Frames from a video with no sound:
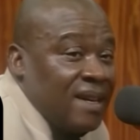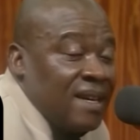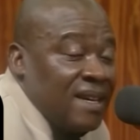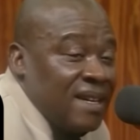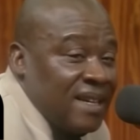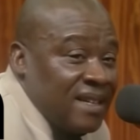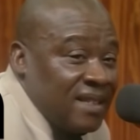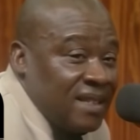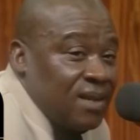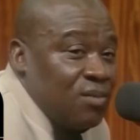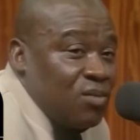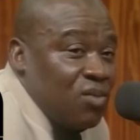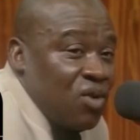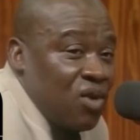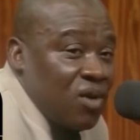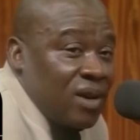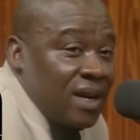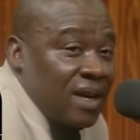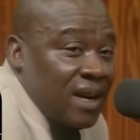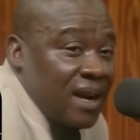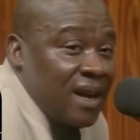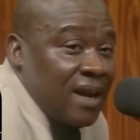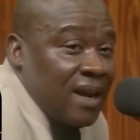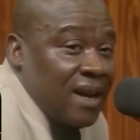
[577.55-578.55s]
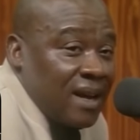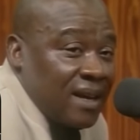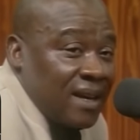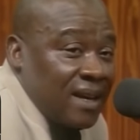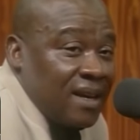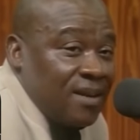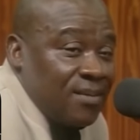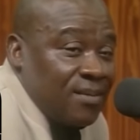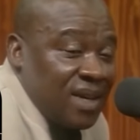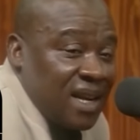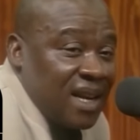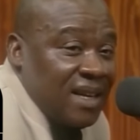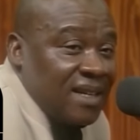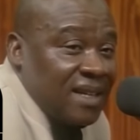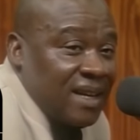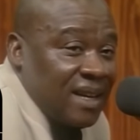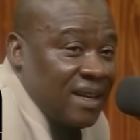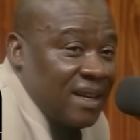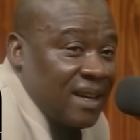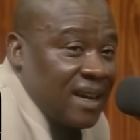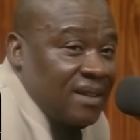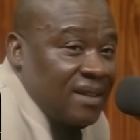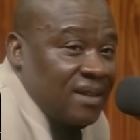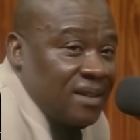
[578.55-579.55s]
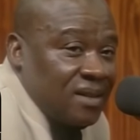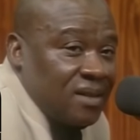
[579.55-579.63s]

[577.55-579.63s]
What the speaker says: Is it more criminal than that?